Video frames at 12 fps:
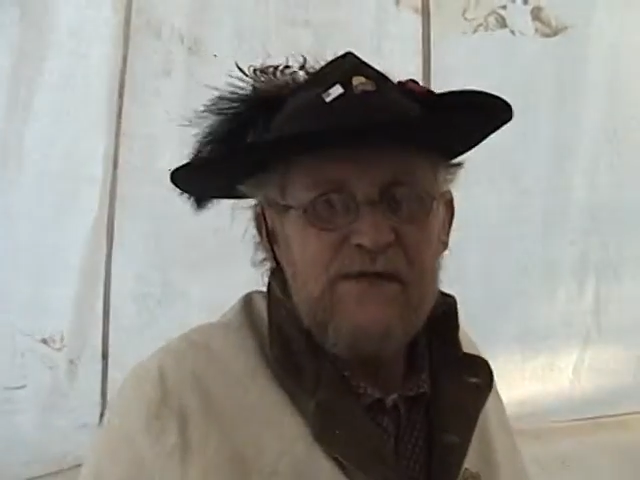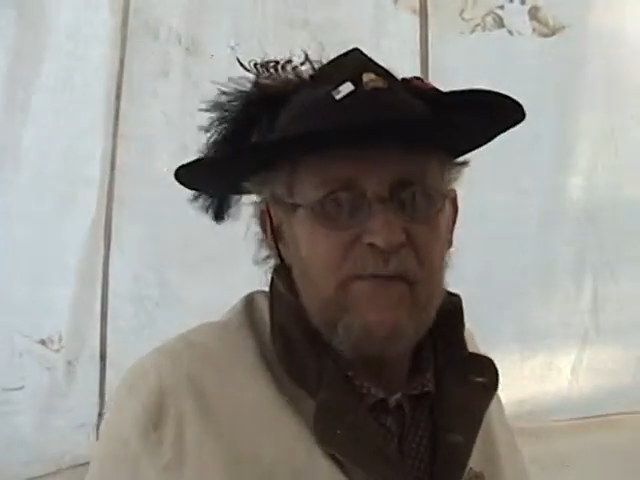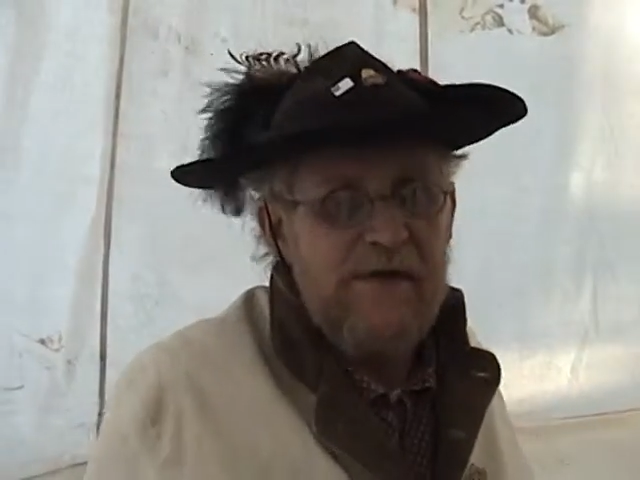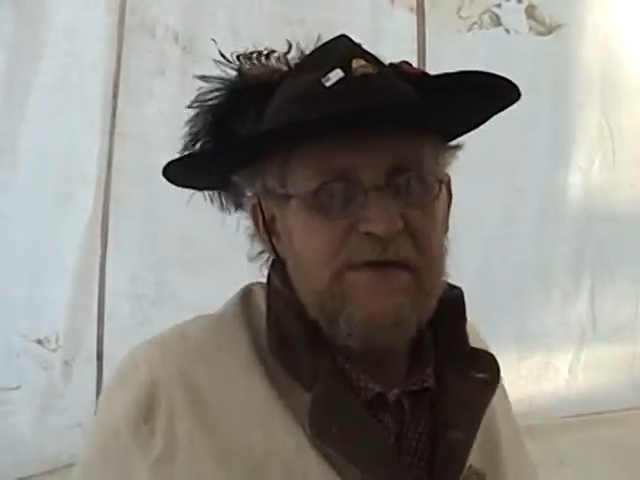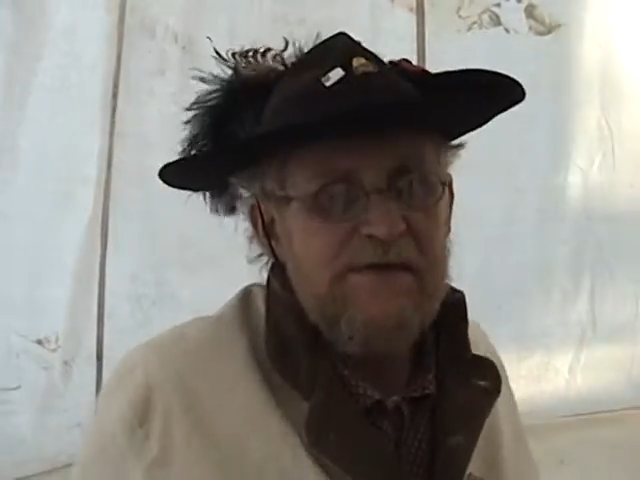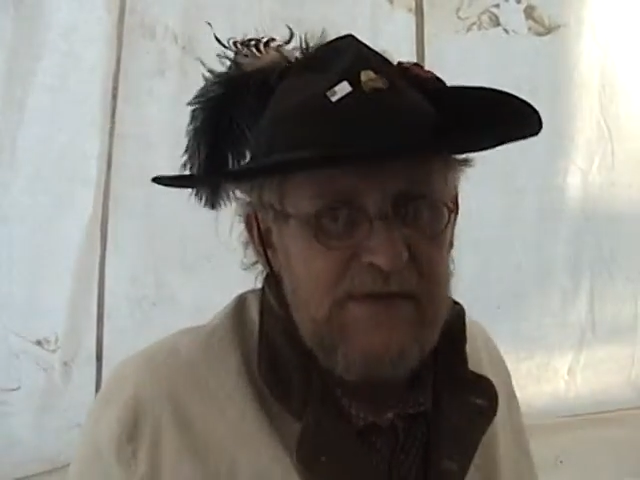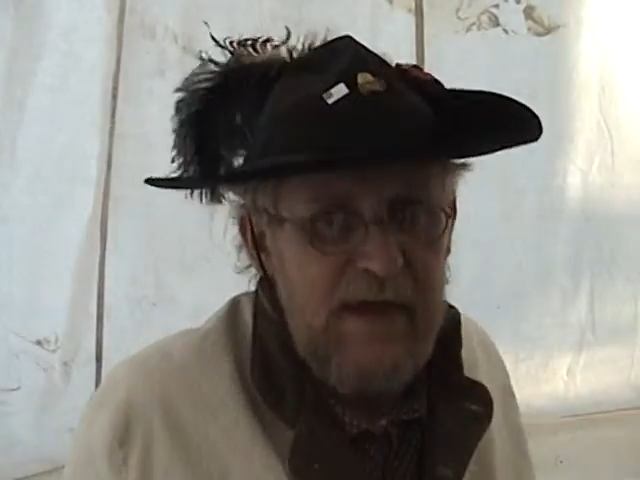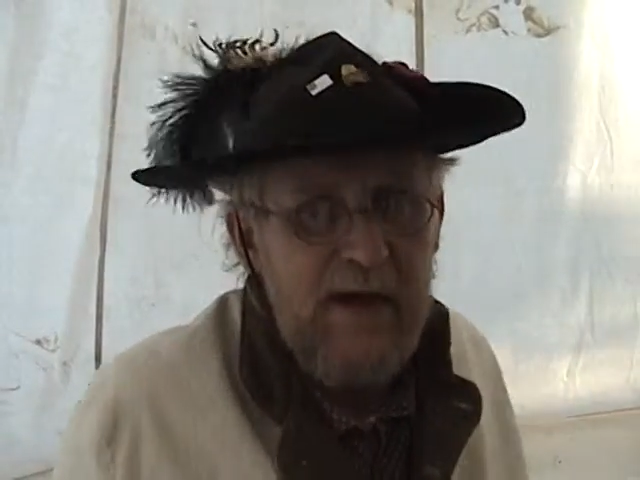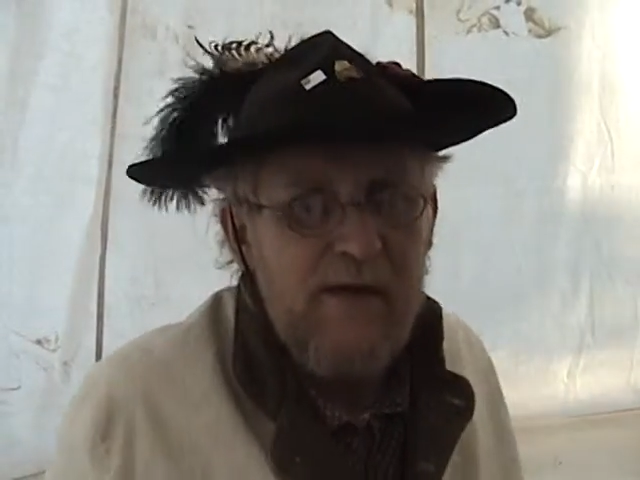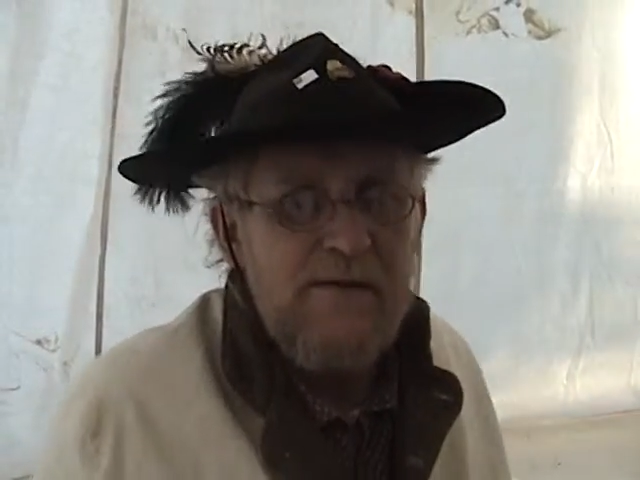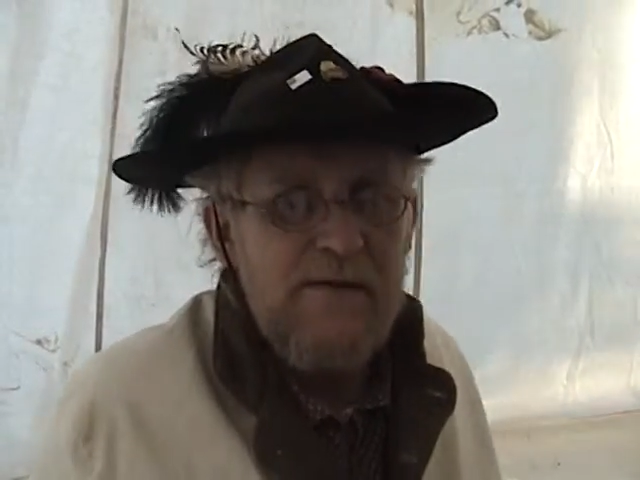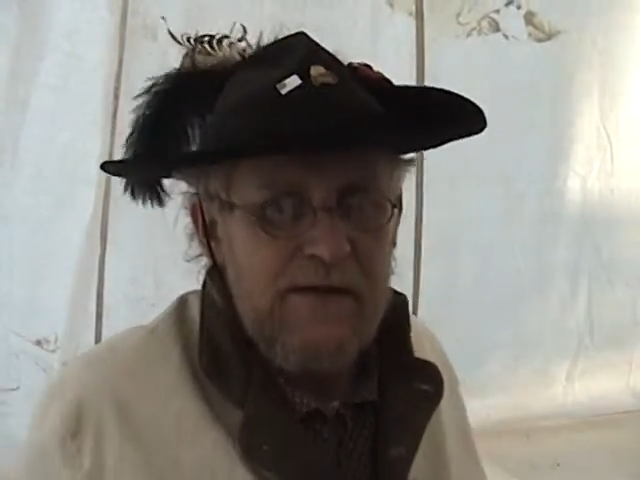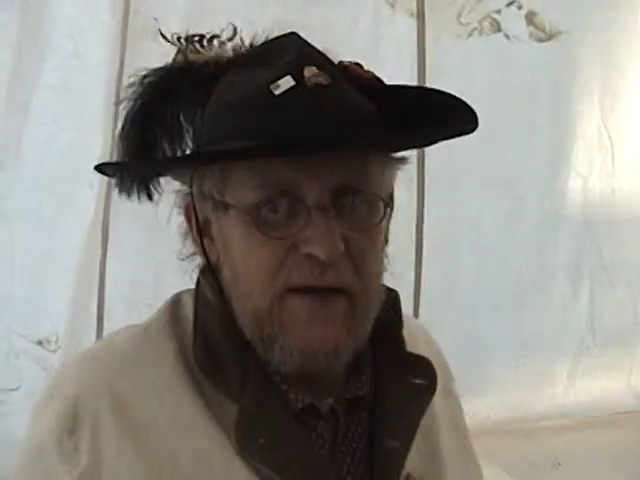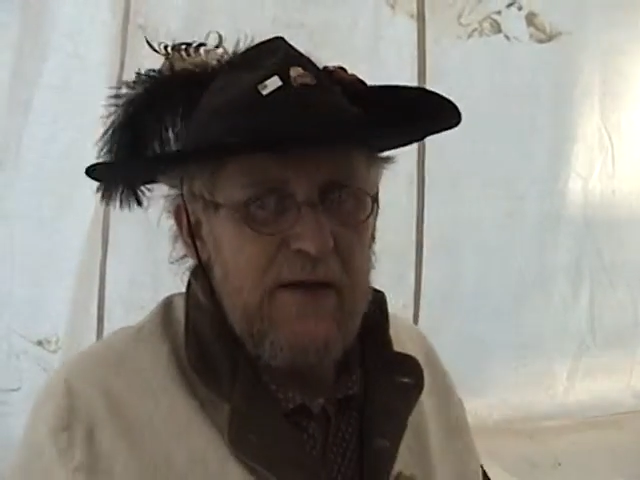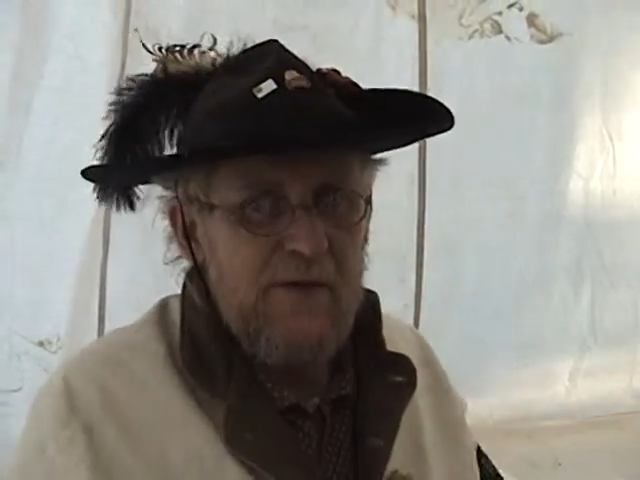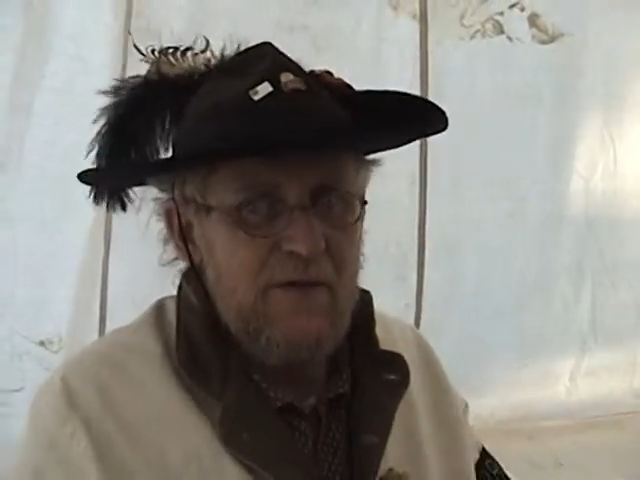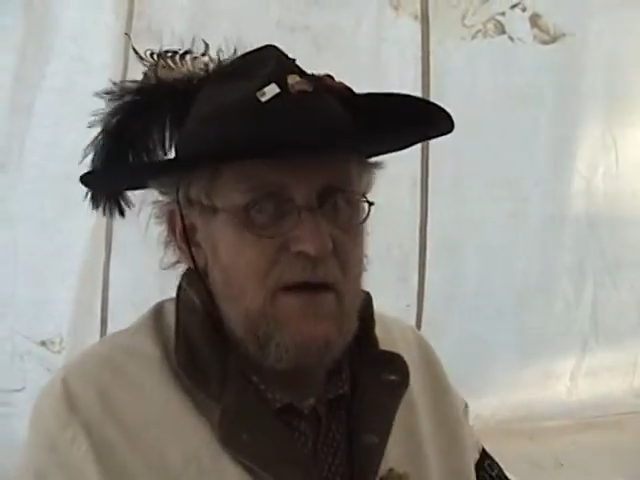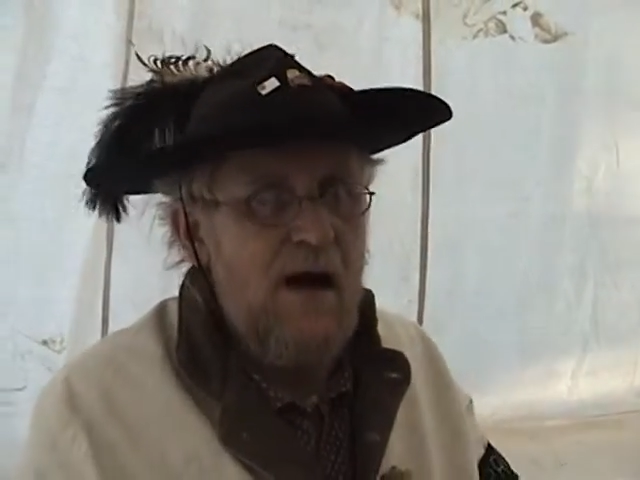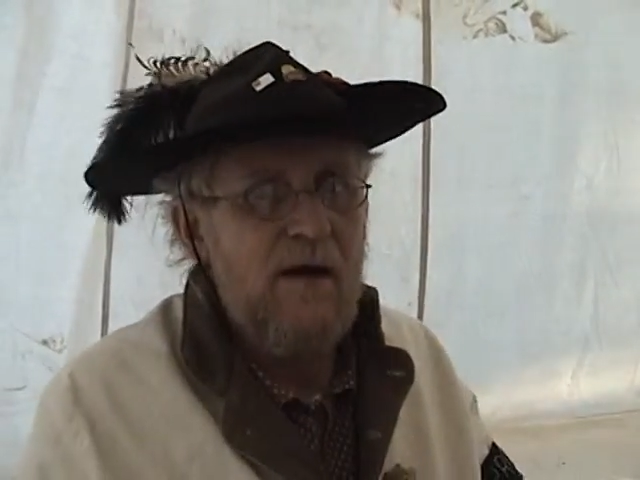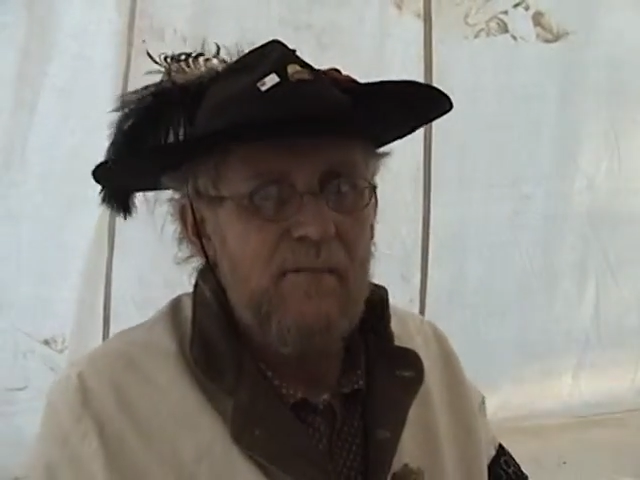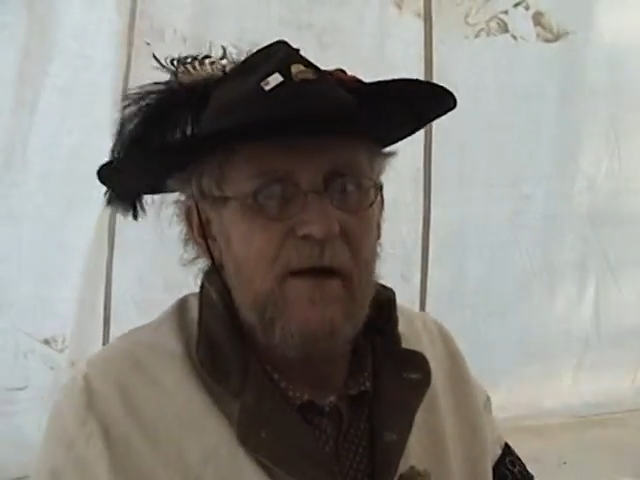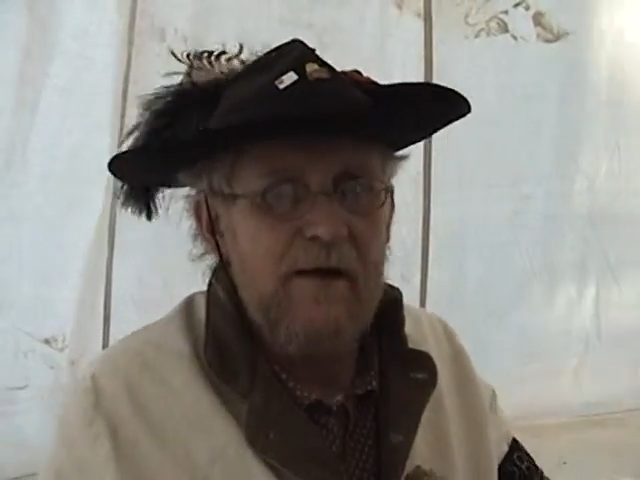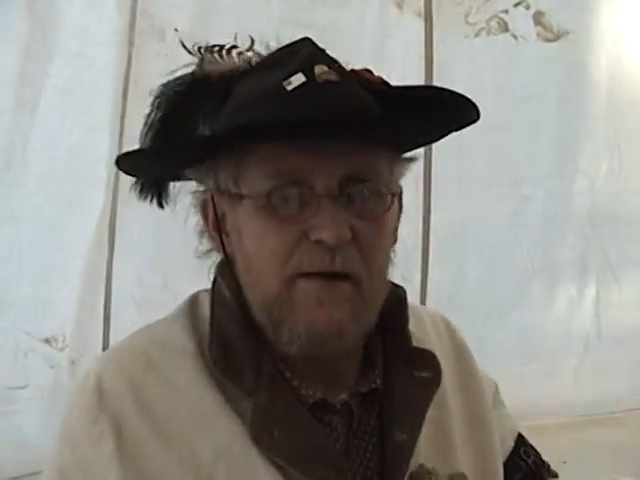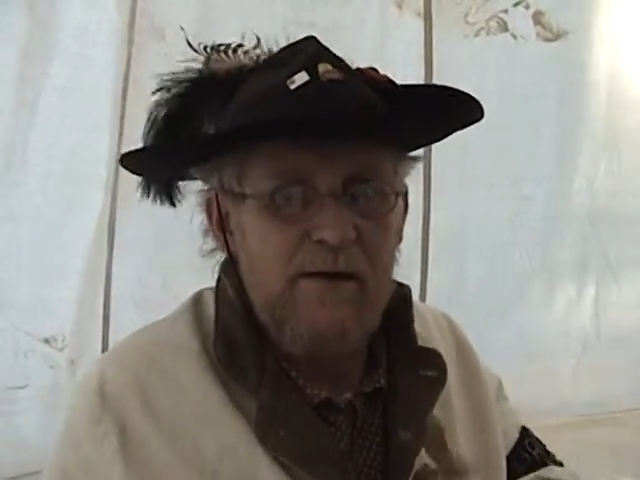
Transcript: being stacked, they interlock better,